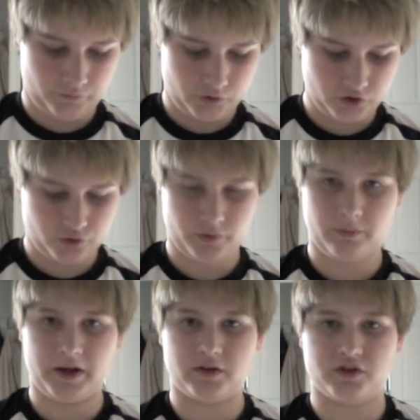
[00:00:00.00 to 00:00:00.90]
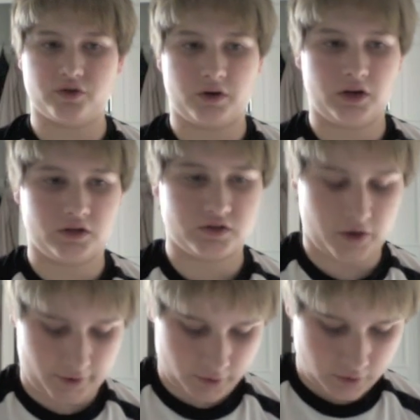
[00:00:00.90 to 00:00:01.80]
just remake the string and
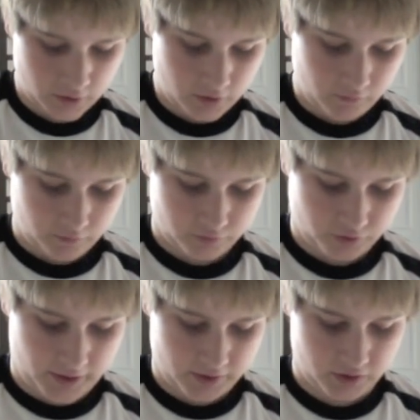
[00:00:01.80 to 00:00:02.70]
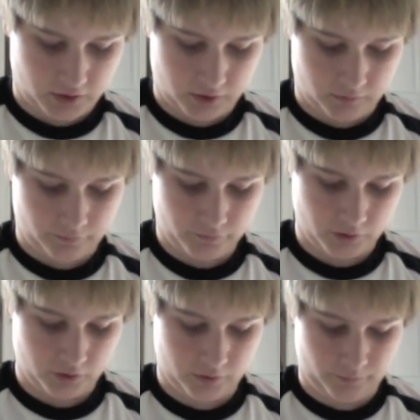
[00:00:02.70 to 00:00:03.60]
start from scratch again,
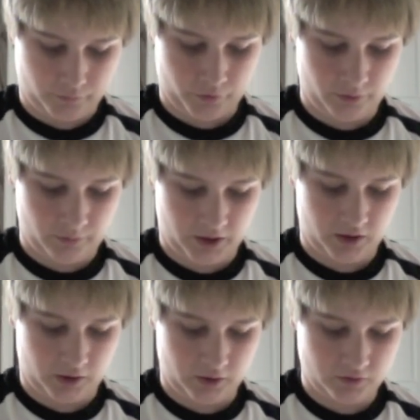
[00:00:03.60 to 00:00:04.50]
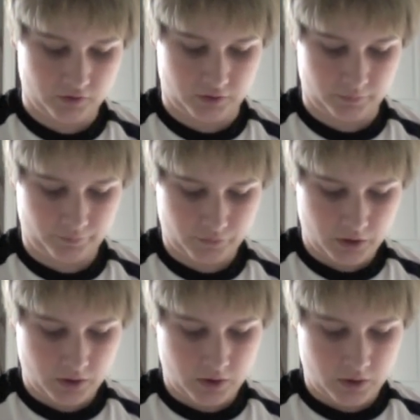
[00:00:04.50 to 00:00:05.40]
remaking it. So
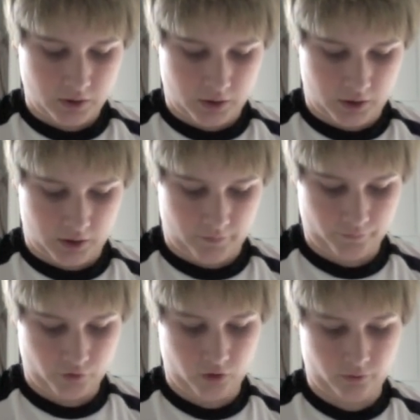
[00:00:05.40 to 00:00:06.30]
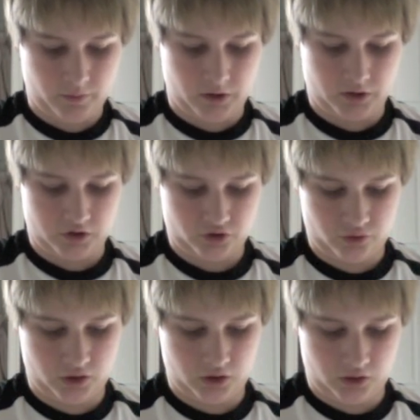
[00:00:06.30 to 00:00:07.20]
I'll remake the
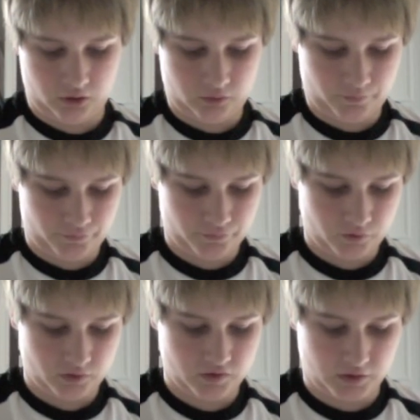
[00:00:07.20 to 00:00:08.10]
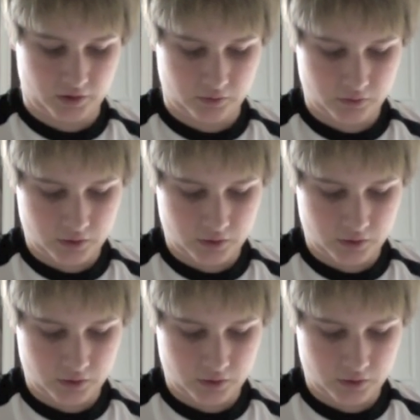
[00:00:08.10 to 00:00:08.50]
string here. So